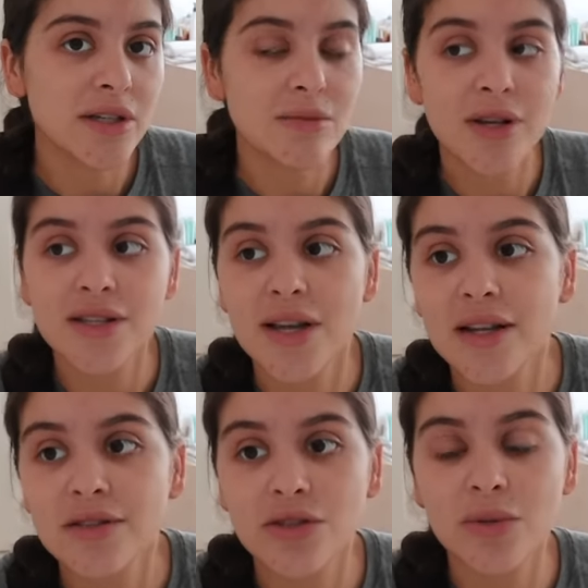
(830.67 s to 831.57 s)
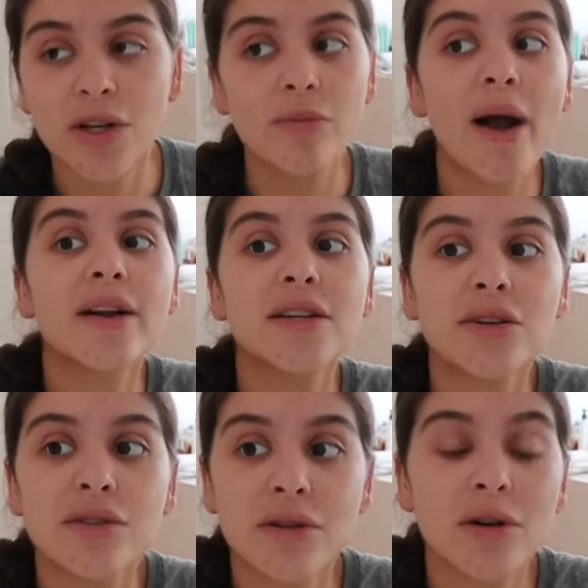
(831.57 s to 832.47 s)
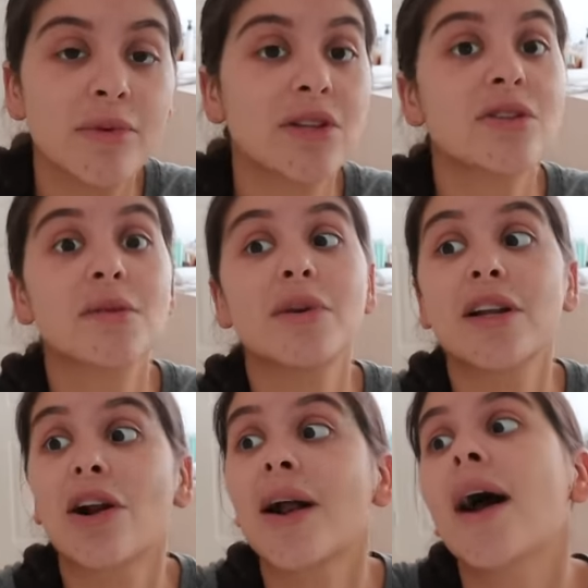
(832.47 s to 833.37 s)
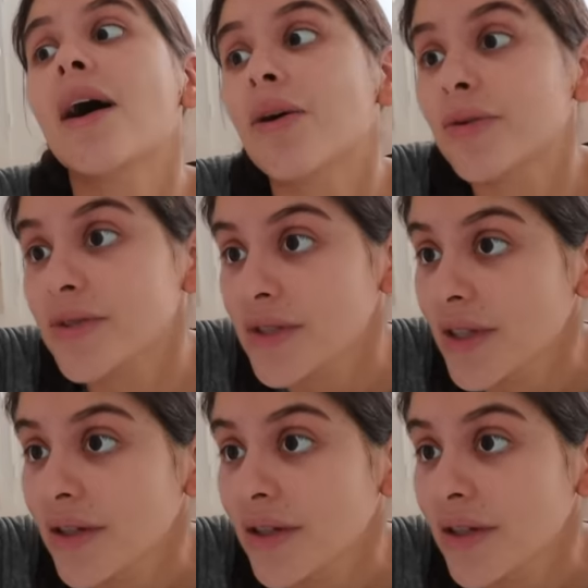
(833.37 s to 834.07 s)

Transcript: doesn't make sense. Or do we go back to Arizona, but there's somebody in our house?